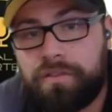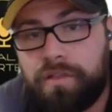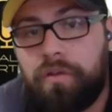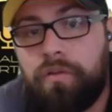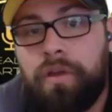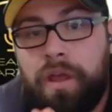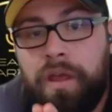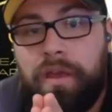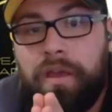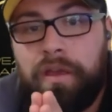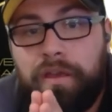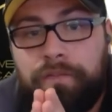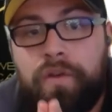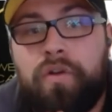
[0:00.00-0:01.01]
So
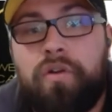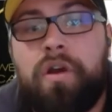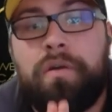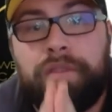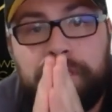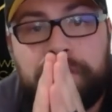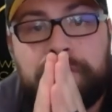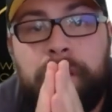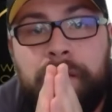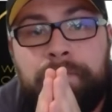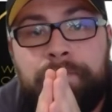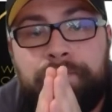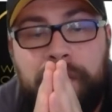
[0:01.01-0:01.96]
if you're going this way,